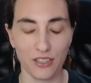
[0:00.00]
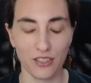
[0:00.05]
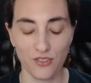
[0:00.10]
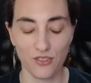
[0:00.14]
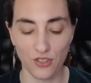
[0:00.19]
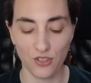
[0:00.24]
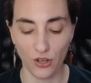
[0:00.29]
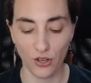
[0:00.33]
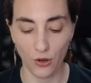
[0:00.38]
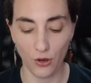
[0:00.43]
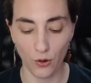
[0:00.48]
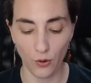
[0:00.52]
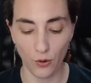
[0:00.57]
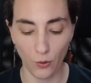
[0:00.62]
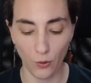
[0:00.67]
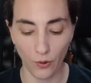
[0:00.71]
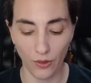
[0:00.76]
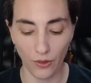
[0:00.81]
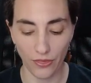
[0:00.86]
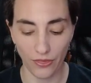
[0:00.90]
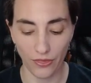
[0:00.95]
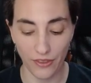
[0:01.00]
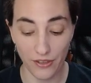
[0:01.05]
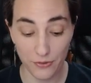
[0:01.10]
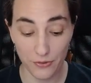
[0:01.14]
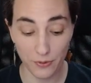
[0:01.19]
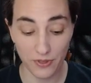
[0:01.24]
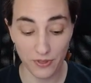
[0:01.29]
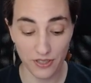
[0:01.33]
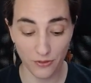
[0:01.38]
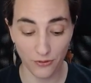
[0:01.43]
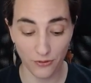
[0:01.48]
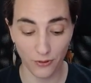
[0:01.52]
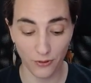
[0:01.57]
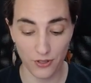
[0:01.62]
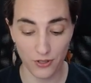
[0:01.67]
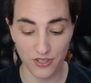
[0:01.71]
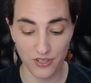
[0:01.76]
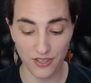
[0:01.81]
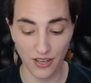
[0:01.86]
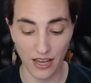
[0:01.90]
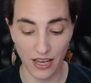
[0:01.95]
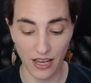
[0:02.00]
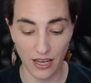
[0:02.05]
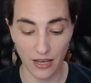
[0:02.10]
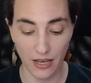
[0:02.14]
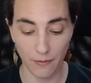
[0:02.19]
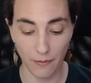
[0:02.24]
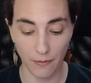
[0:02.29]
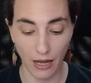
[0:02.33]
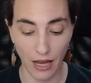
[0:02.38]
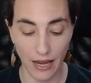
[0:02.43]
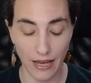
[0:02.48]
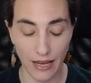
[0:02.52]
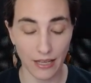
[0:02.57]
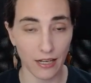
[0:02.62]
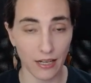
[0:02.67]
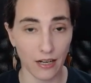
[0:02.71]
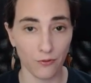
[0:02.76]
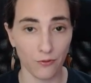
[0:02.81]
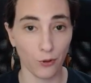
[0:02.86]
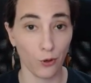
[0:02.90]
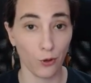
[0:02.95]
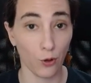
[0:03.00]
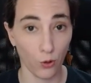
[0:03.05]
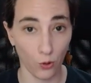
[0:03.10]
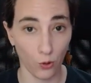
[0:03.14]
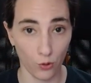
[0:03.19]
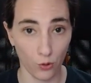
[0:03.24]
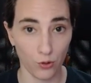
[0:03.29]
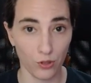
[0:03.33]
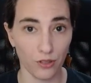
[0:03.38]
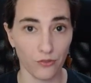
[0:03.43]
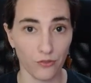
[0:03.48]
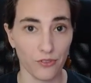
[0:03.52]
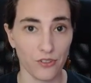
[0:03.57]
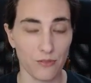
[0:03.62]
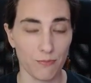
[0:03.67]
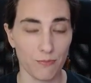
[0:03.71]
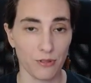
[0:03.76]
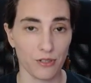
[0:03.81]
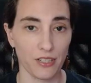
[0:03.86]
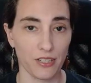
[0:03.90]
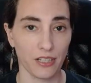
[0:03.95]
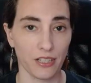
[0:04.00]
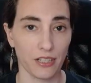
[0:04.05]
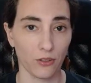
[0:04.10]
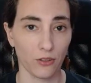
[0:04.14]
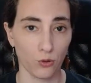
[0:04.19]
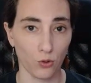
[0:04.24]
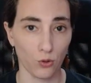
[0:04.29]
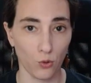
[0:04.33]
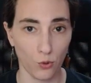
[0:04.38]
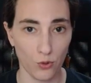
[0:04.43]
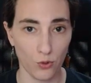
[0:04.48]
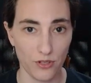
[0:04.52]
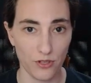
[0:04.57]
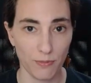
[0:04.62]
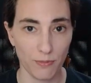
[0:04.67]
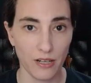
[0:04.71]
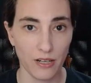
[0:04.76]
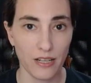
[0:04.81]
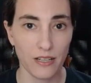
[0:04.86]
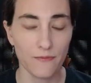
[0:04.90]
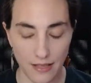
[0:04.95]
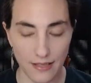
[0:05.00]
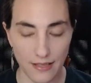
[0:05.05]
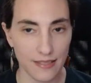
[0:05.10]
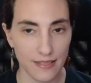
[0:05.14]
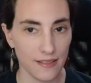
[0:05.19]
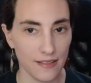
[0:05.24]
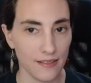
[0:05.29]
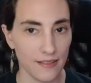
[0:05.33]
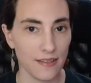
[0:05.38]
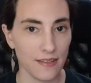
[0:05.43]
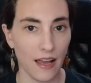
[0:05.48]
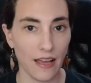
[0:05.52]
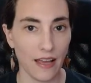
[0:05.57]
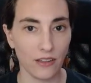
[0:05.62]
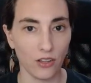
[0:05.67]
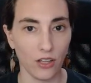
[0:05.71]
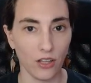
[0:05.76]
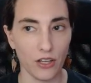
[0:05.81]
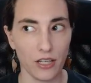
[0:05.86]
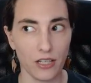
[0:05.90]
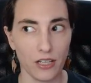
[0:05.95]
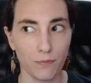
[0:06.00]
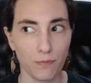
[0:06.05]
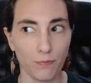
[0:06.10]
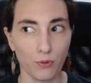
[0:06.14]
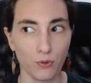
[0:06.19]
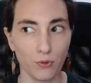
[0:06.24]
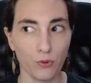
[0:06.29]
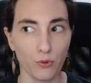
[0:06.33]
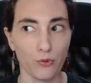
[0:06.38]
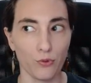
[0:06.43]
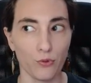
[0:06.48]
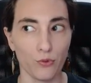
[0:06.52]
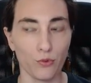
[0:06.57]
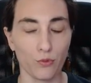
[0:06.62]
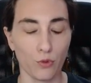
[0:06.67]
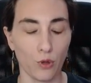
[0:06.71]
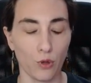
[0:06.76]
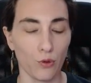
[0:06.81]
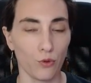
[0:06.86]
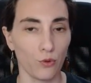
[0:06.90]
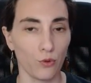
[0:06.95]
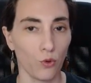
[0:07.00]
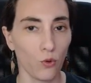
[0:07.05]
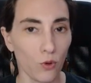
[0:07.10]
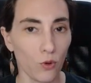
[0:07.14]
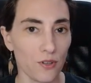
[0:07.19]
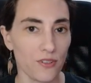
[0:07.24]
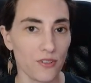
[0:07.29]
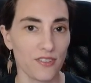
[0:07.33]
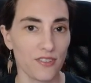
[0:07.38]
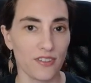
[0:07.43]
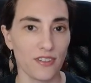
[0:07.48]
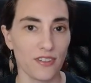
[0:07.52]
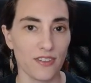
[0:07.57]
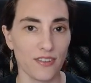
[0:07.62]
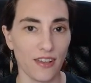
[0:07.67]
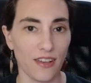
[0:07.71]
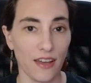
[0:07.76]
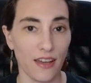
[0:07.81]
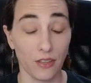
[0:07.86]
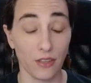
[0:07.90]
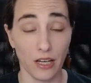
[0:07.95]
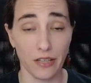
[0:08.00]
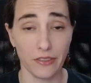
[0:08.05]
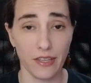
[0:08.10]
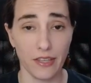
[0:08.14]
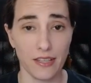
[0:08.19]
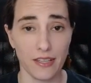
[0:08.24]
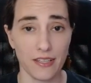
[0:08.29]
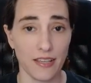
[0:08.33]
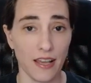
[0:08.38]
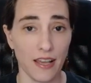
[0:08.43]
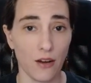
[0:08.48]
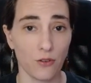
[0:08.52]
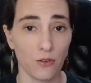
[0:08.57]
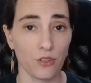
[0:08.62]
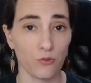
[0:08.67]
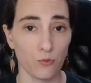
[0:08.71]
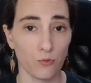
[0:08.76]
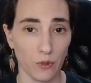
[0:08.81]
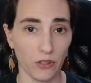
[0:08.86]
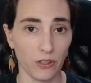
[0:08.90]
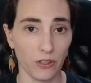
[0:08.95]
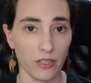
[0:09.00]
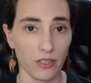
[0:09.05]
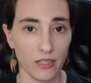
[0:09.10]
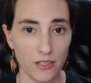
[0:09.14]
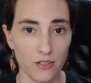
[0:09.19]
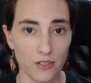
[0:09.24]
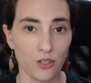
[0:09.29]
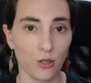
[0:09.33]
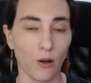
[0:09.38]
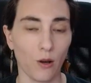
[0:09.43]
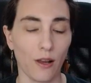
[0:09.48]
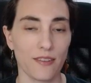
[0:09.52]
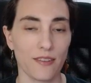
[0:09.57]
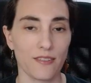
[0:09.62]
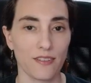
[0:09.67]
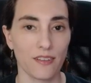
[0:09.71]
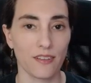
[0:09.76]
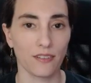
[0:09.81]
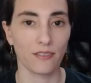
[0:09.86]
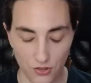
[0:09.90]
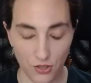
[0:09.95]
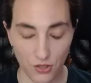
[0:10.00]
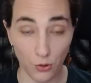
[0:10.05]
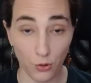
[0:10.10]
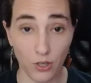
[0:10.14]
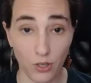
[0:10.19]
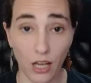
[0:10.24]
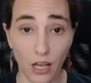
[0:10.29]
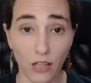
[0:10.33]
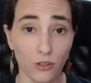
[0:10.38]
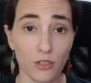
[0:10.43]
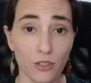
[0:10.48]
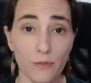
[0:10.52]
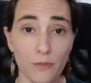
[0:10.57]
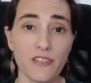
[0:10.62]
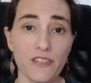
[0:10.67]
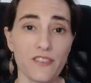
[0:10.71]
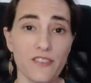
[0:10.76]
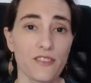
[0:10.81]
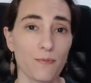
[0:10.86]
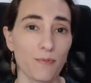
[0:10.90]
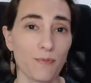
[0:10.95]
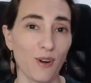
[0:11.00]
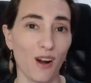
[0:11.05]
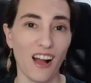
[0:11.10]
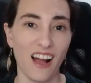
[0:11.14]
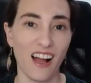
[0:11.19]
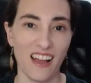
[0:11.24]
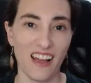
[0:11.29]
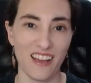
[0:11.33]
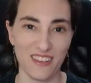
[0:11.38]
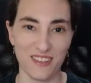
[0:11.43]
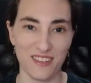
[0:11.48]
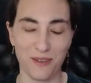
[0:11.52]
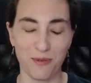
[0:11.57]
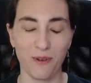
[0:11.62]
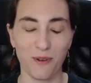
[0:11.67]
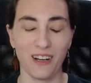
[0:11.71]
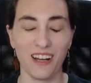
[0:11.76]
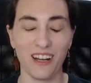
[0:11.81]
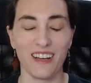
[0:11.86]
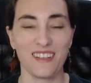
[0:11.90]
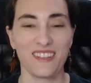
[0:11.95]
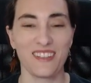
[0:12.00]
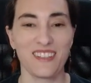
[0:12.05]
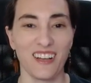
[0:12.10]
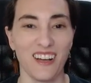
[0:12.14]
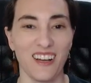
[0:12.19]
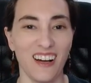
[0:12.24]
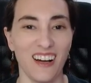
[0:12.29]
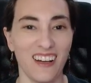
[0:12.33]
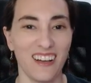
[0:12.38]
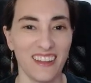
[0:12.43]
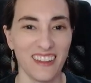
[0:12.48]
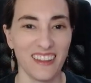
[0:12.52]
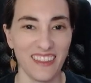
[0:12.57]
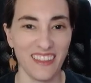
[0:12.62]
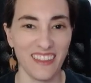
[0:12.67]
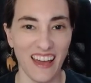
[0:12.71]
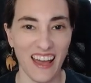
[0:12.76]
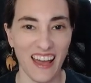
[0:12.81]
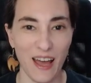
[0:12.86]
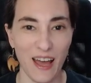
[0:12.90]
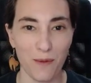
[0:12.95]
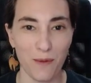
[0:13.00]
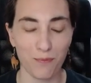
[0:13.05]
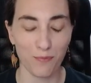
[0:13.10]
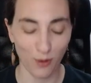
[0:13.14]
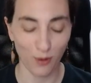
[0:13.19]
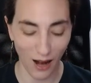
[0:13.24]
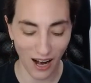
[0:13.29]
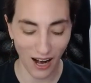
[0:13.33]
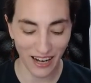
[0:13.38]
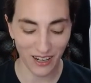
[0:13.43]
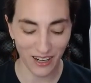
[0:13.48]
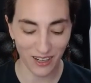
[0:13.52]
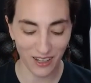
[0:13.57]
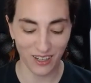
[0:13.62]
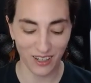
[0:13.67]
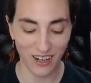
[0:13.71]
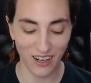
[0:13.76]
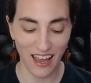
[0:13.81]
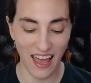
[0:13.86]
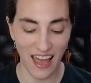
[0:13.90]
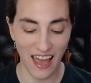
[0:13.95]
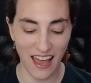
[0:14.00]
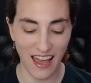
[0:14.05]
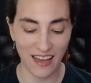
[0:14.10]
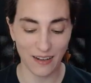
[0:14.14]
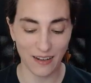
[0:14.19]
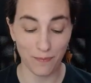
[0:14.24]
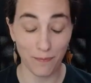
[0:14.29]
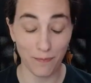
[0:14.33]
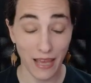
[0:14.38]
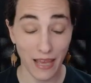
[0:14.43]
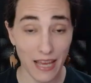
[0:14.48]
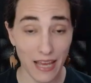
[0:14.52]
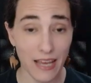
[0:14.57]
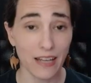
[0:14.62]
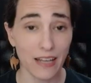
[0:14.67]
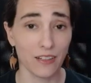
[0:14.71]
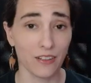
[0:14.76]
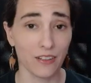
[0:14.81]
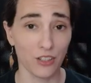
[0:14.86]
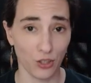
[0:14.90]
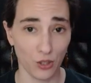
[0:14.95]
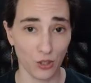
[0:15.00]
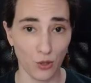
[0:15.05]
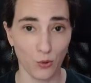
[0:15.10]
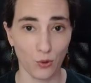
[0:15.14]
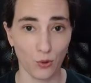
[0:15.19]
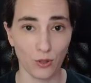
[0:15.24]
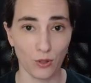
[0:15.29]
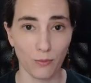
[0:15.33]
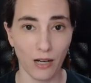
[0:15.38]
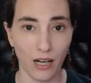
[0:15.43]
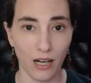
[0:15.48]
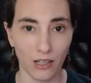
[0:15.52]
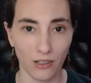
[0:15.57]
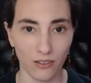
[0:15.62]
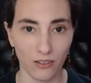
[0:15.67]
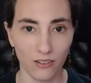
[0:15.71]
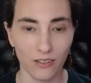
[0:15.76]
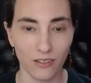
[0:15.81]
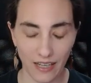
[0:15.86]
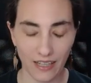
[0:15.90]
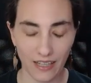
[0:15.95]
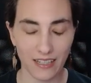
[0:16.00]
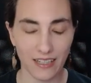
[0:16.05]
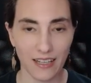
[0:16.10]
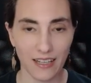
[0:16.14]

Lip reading: So this was the first time I had ever heard of this particular horse breed, and since I like blue roan horses, I thought they sounded really interesting. So color me surprised when I saw that Breyer had made a Nokota model, and